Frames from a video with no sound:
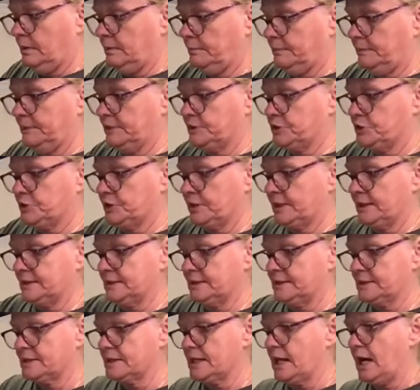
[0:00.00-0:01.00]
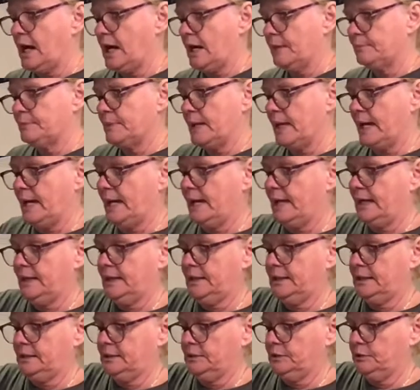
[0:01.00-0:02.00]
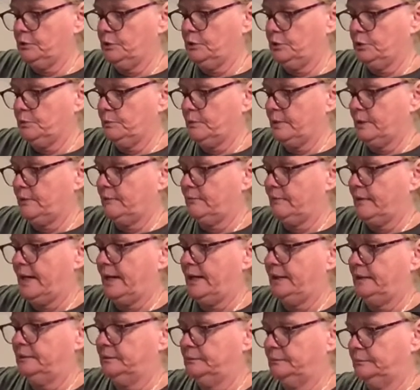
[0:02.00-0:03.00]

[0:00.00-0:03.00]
Make sure you get the top and all the way around.